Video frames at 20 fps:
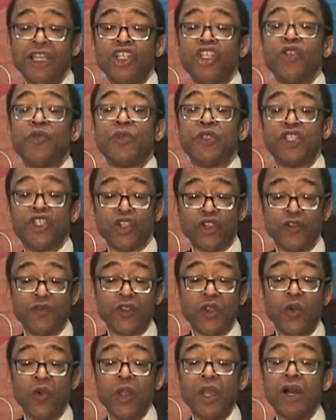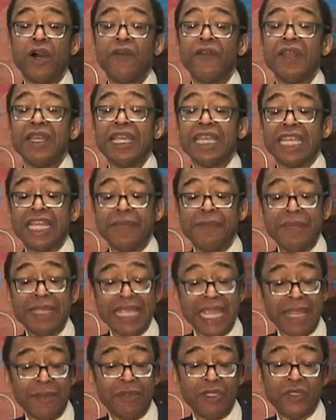to preserve your wealth and
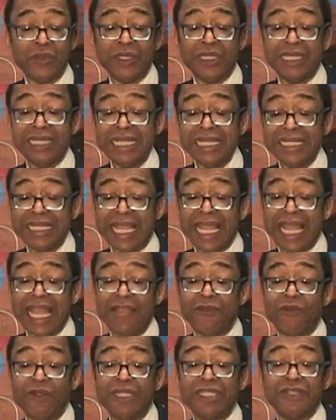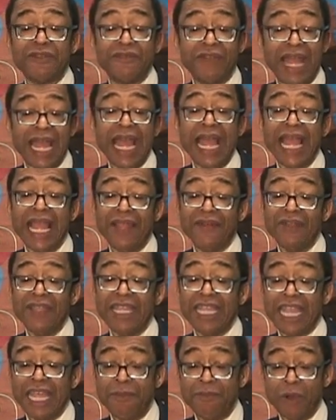be able to at least halfway survive.
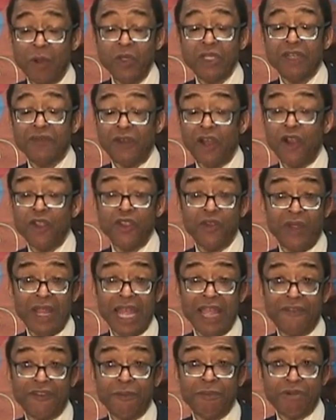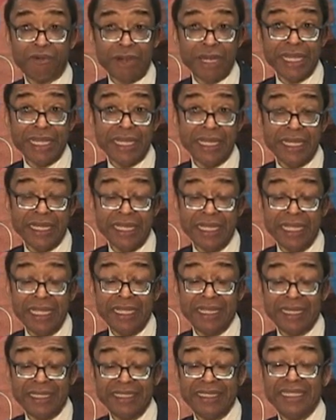And most of all, you're going to have to pray,
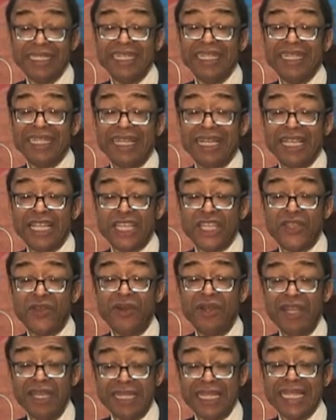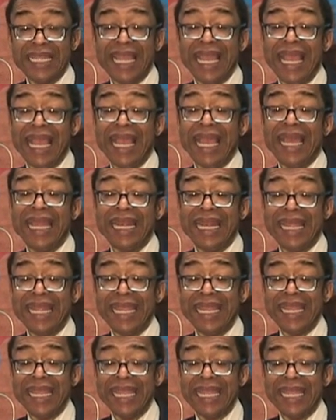because you're looking at
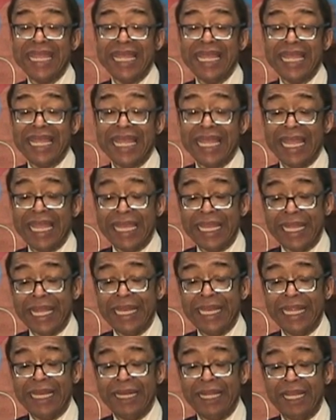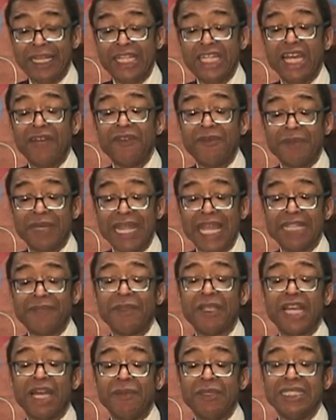a government that has
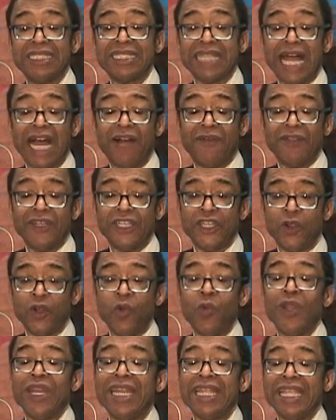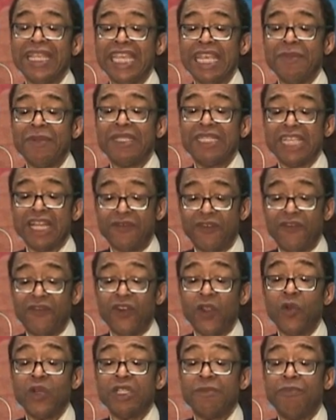become insolvent. The only way they can keep itself
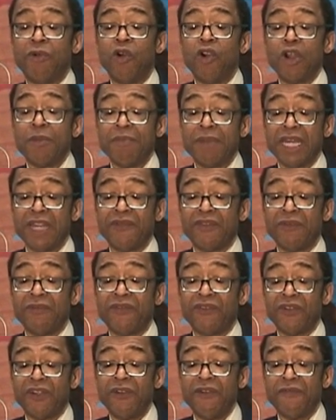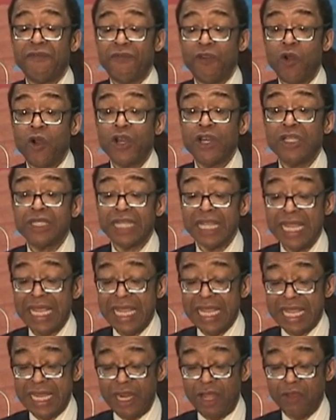afloat is borrowing money from foreigners
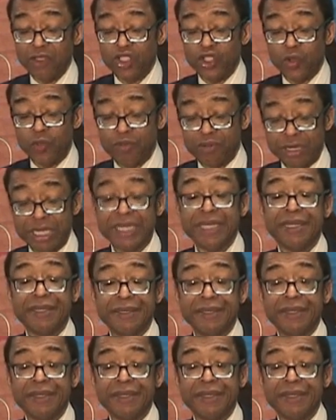and also print.